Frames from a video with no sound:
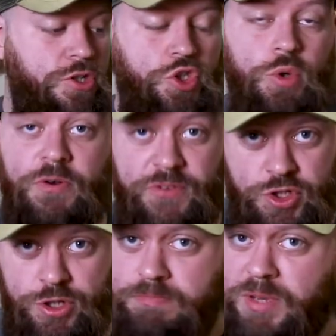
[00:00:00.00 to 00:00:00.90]

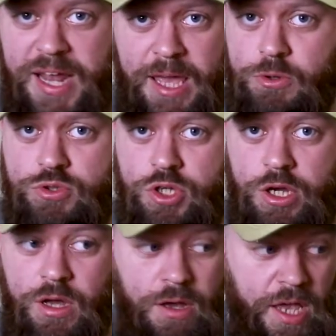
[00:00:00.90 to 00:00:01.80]
Supervision, being able
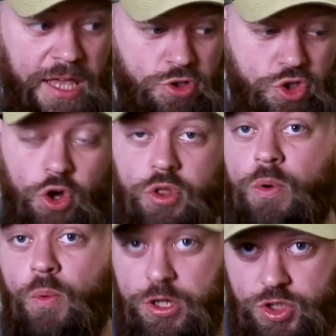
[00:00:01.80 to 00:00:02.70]
to ensure
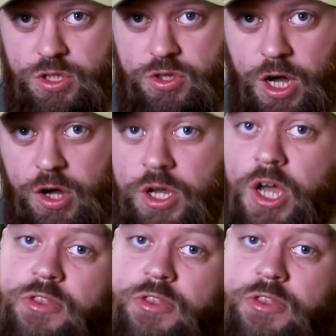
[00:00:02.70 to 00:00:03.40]
that we're watching the dog.